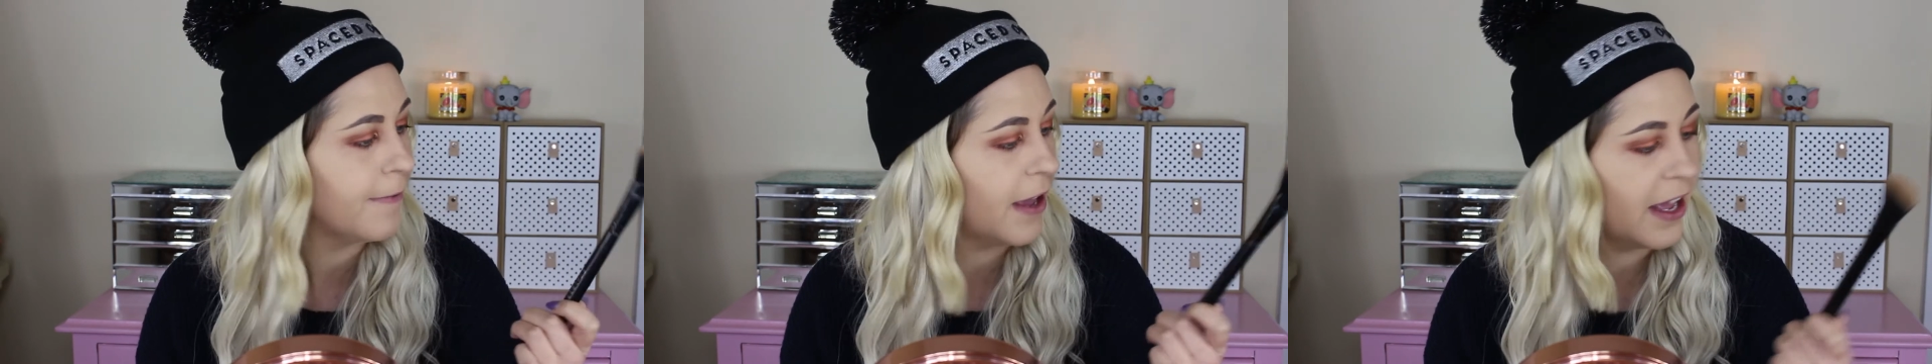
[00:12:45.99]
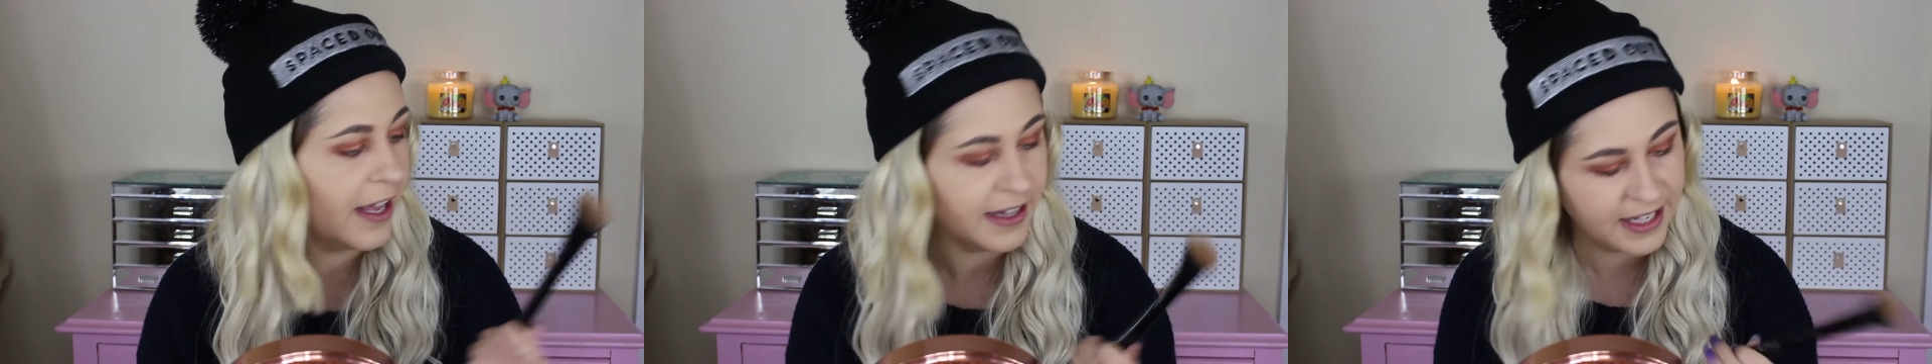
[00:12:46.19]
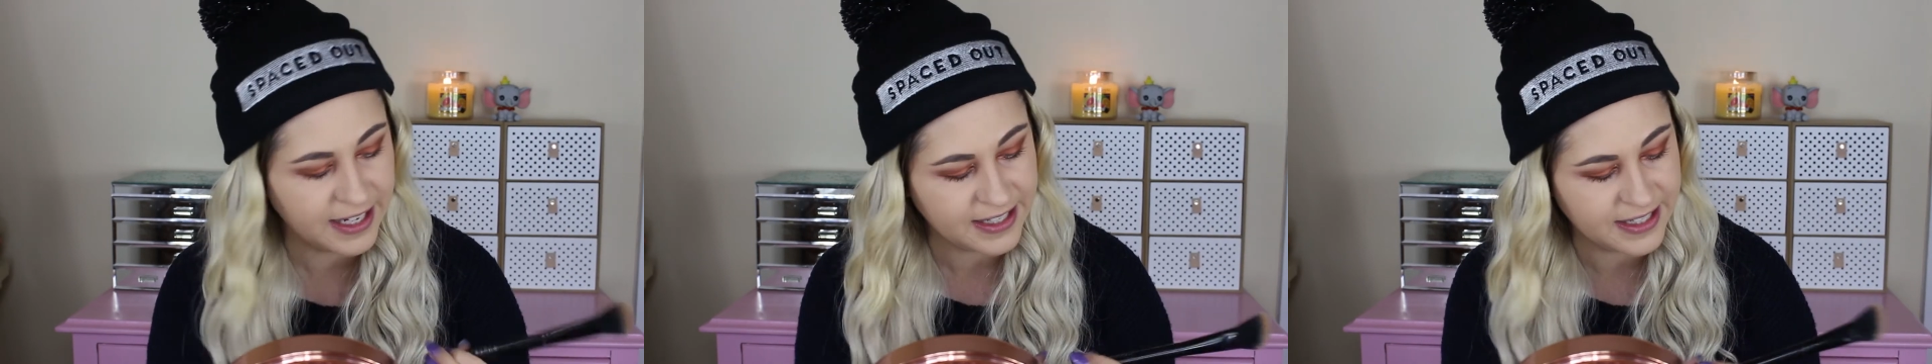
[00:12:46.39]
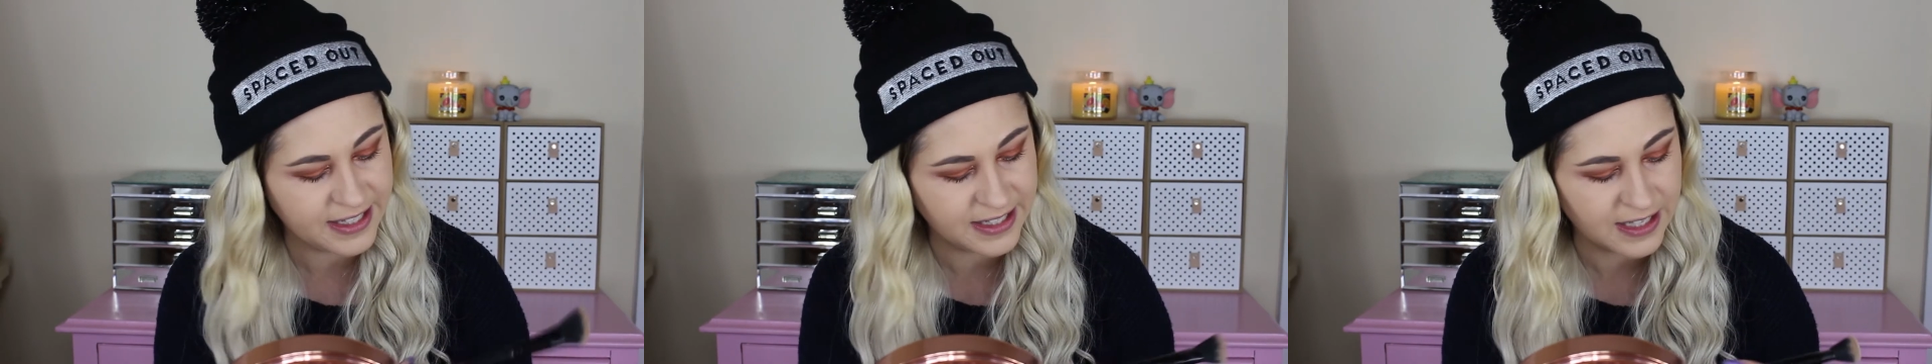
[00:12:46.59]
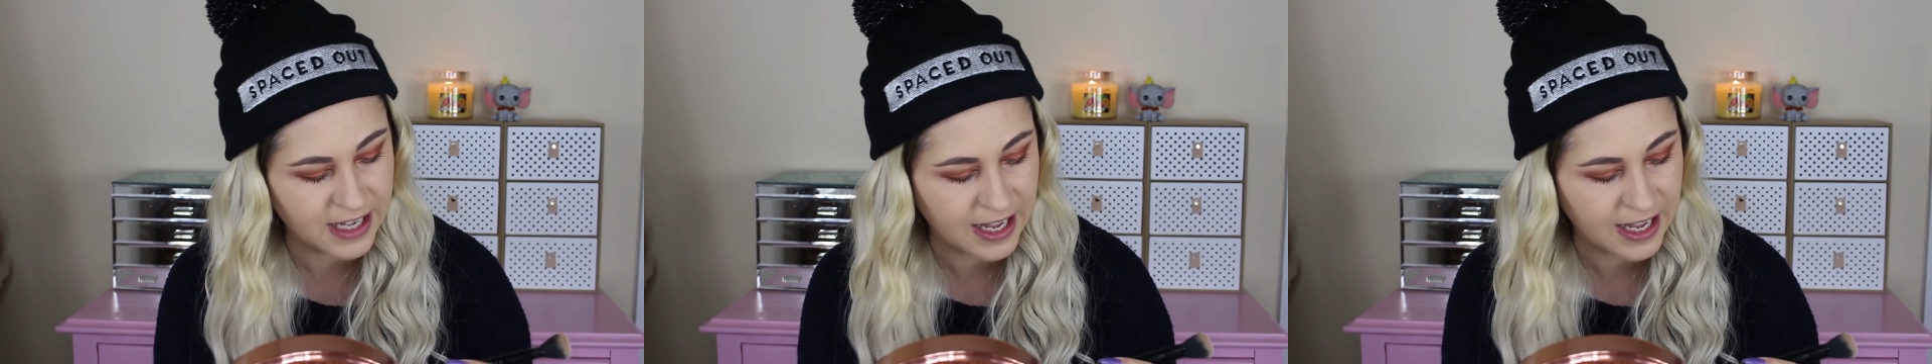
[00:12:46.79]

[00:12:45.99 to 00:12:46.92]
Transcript: Fairless